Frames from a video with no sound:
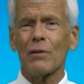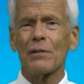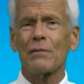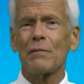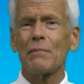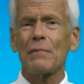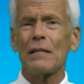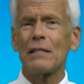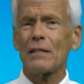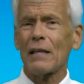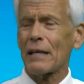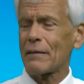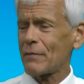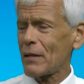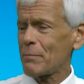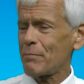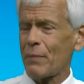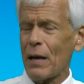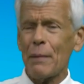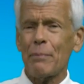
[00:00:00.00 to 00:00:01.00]

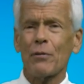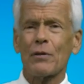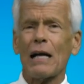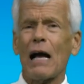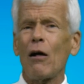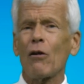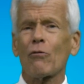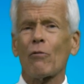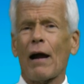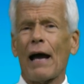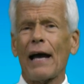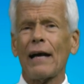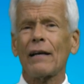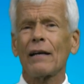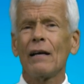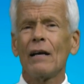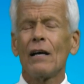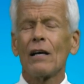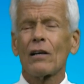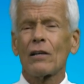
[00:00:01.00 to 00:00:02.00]
The paper towel rack
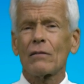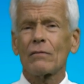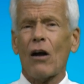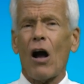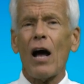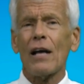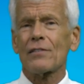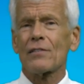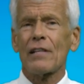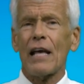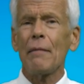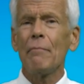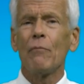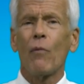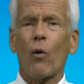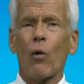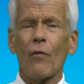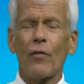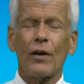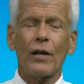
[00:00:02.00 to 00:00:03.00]
costs them
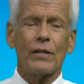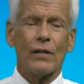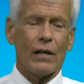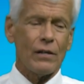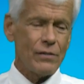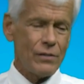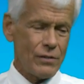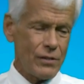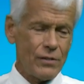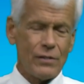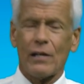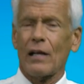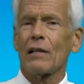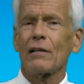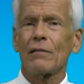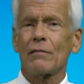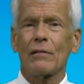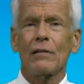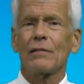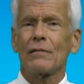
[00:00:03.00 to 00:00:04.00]
more than it does to
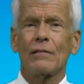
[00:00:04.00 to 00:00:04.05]
sell